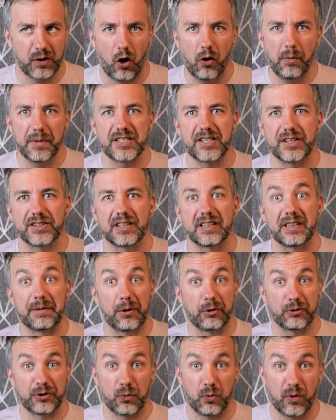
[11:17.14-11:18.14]
Home Assistant
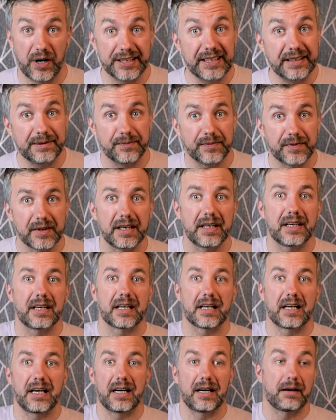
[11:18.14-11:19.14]
about the weather.
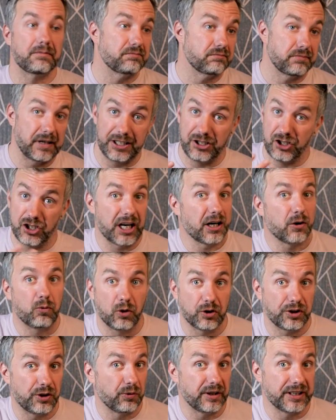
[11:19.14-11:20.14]
I check
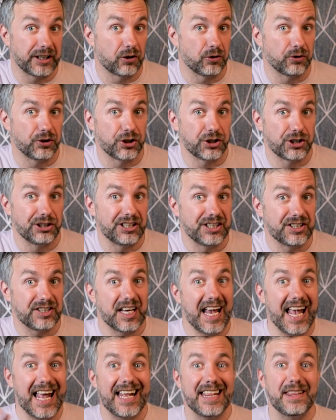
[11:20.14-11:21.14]
what the weather condition is
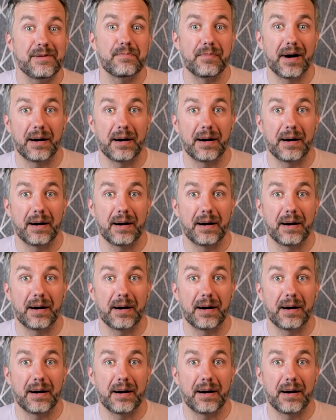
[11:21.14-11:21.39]
and